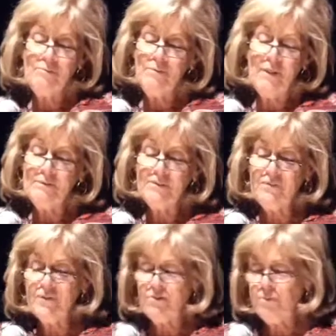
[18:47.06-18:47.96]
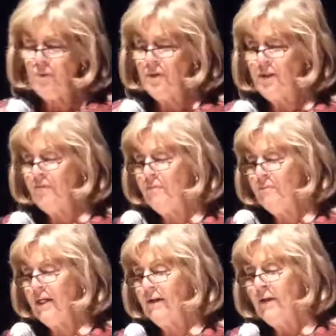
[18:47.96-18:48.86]
When I was first reporting from
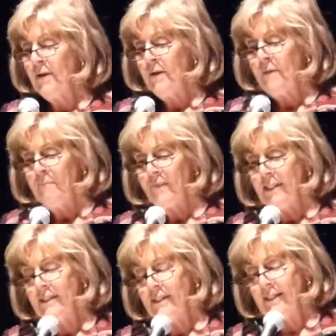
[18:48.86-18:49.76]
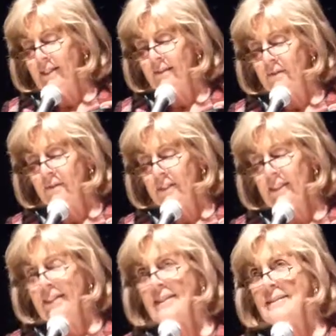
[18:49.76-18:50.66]
there in early
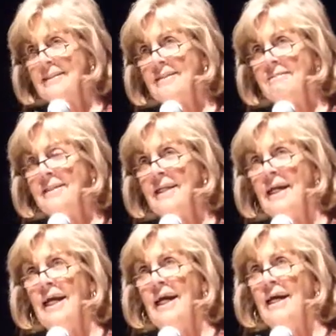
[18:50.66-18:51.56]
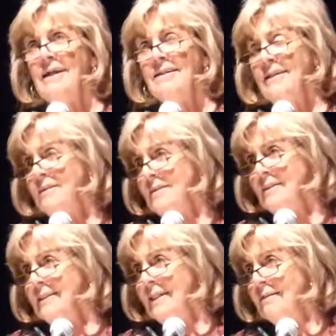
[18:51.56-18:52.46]
'97, they used to
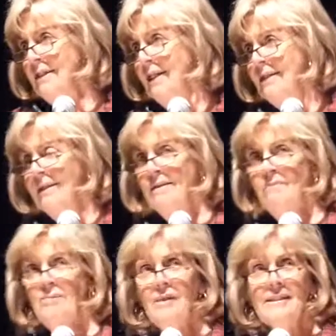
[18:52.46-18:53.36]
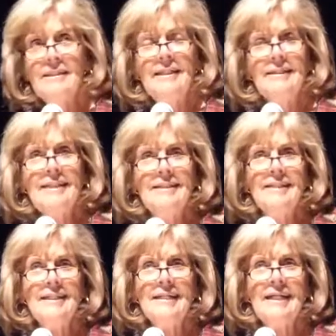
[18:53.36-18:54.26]
scare the heck out of me by saying things
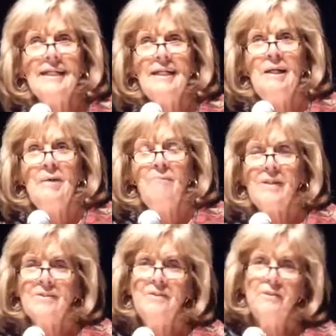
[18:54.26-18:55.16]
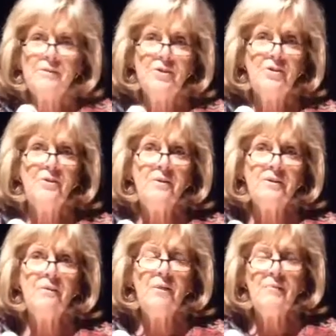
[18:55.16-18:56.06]
like that. Because, you know, as a
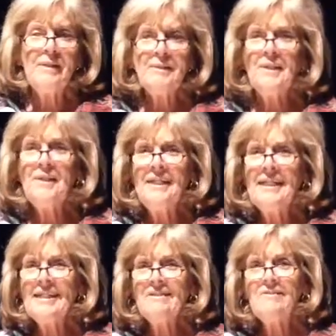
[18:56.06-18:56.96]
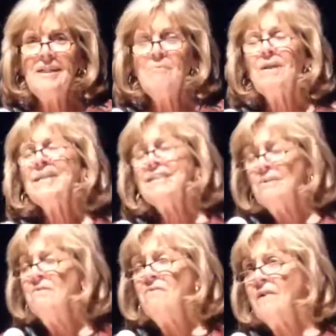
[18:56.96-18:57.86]
journalist, you want to make sure you get it right. But I
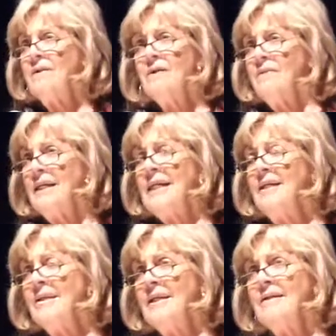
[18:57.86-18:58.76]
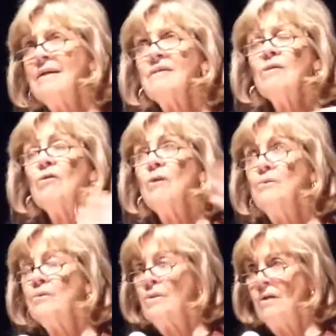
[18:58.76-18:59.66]
soon figured out that anything that is
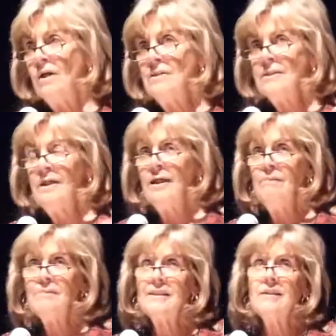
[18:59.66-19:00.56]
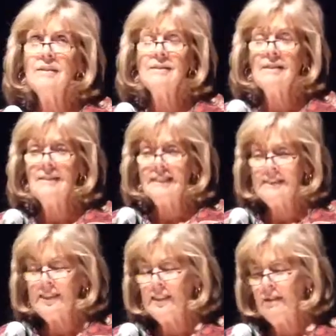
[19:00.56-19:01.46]
close to on time, slightly
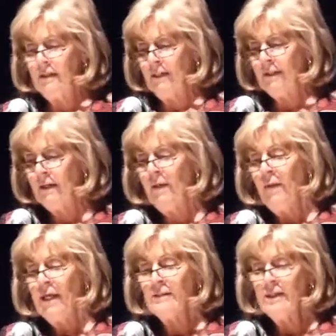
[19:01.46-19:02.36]
less chaotic, a